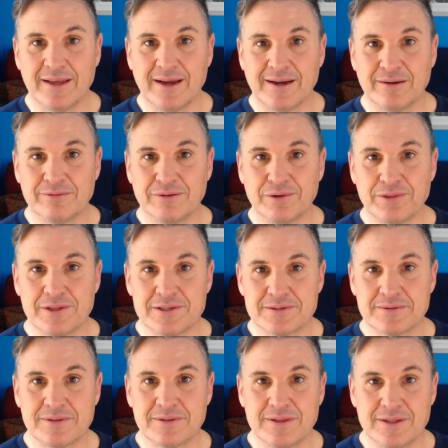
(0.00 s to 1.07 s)
kind of wrote
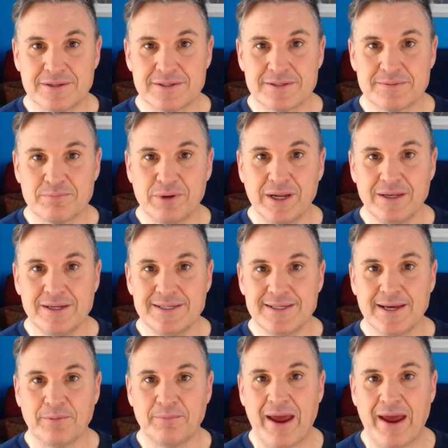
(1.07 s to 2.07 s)
this pretty detailed